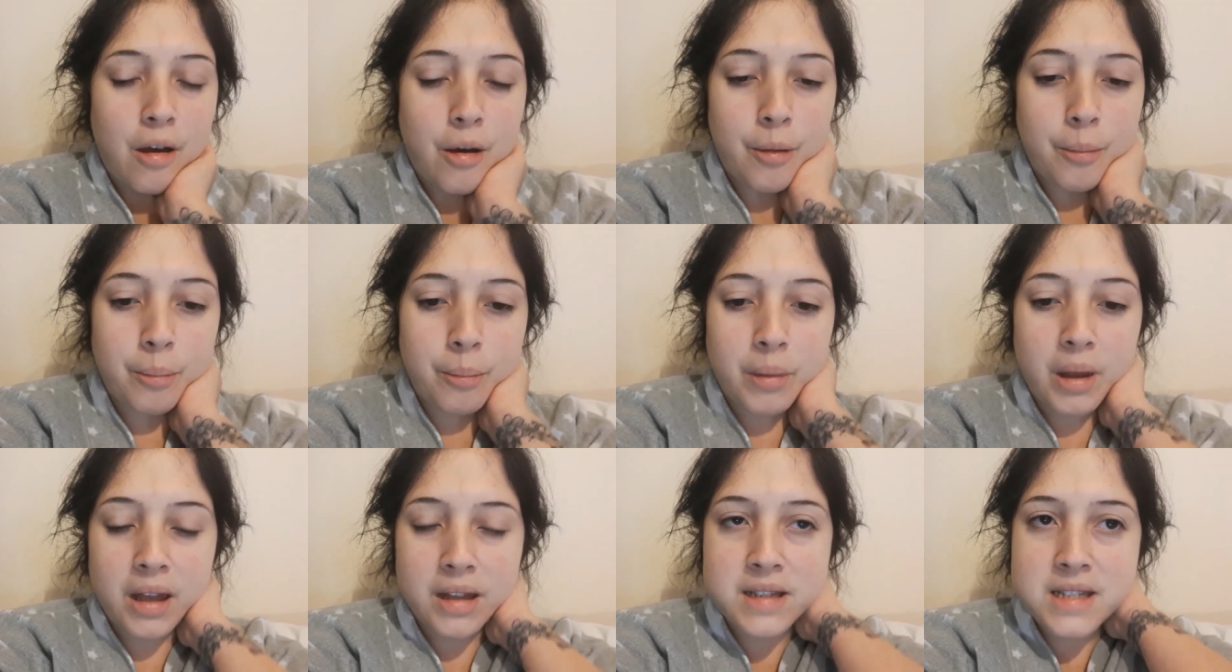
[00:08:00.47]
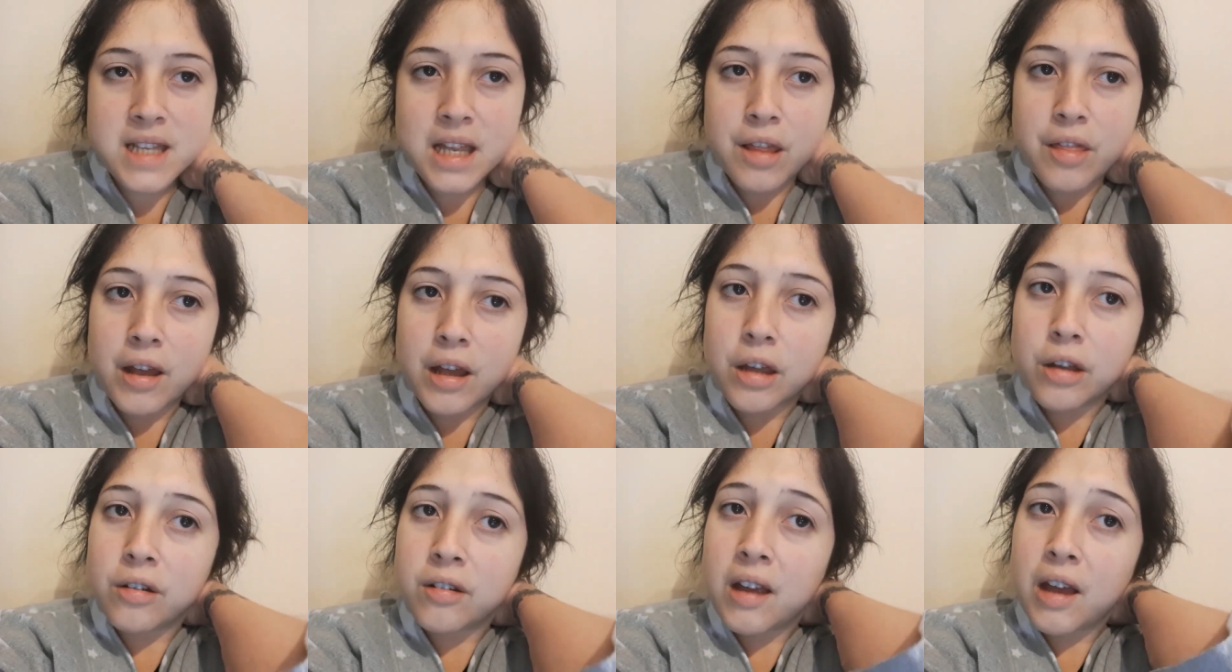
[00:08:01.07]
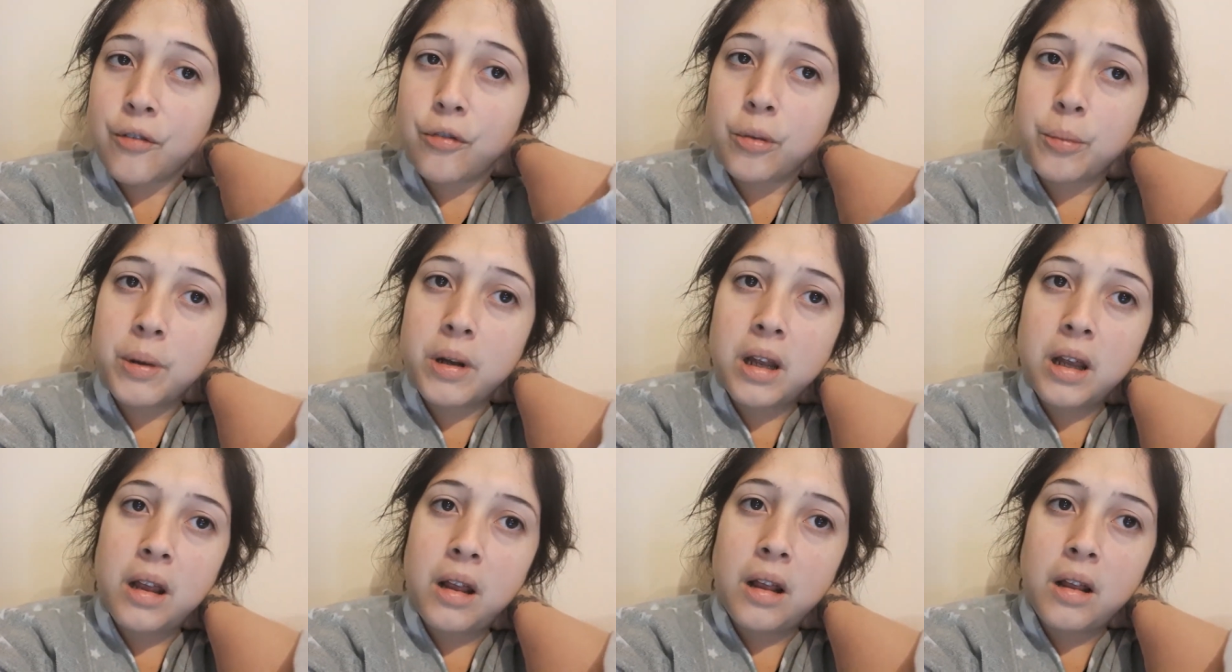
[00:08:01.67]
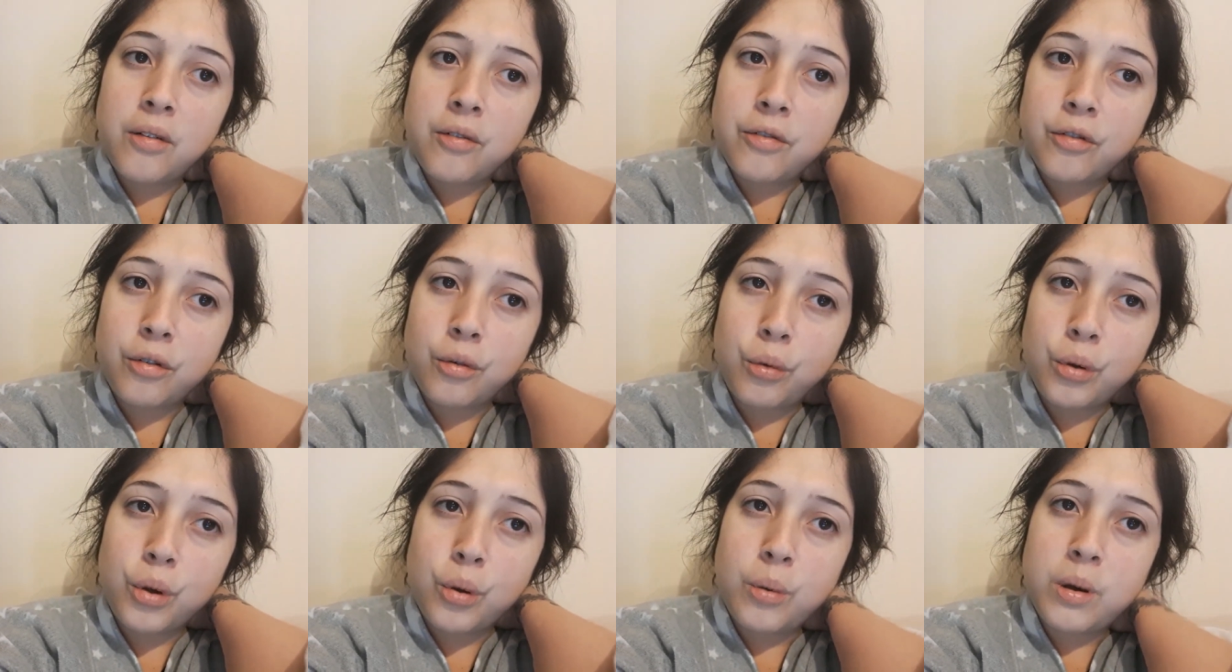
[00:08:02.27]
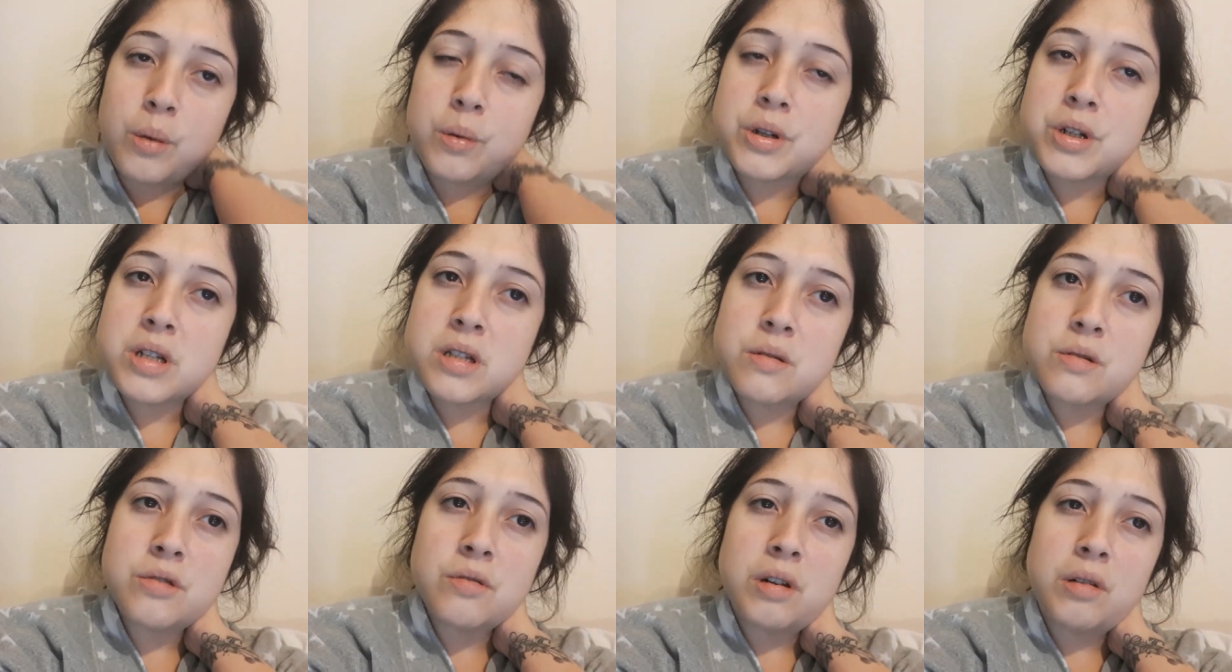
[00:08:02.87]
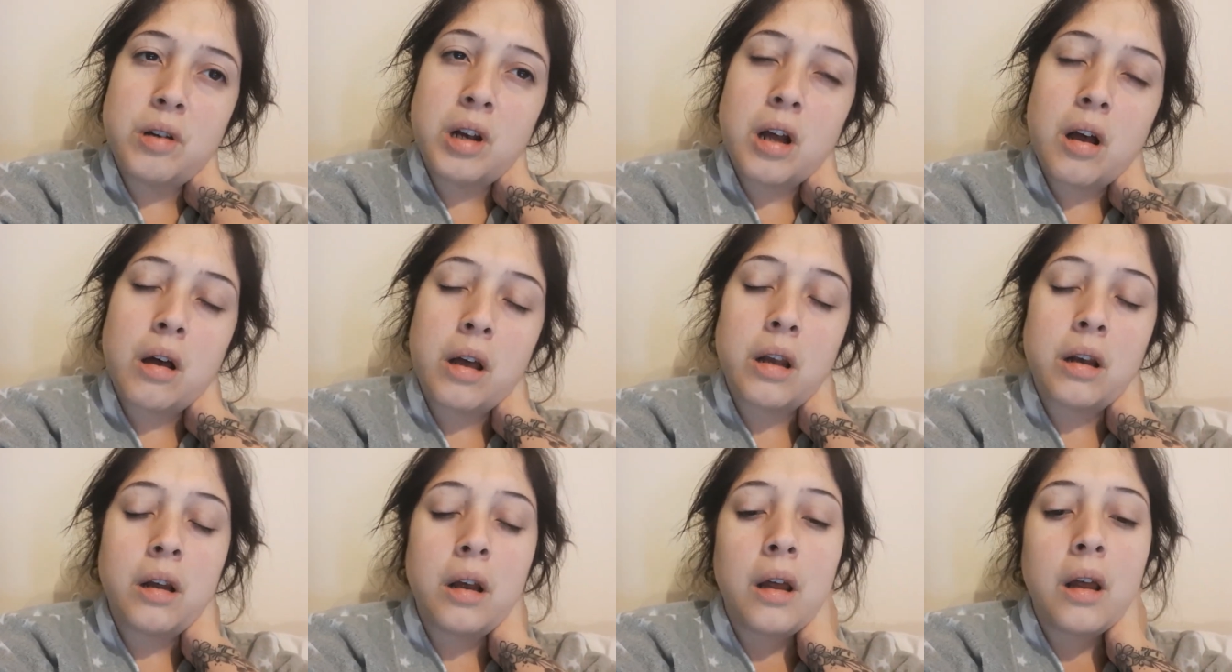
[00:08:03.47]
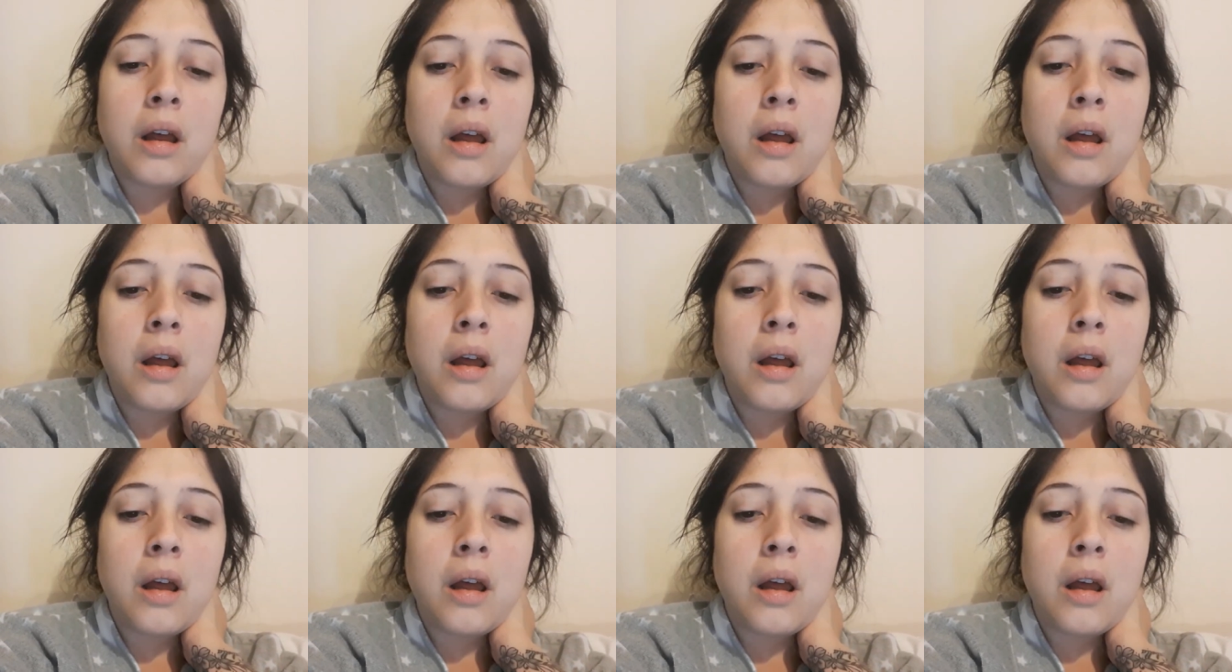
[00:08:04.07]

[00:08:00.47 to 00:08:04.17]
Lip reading: and say thank you to everybody for all your well wishes. It was really, really kind.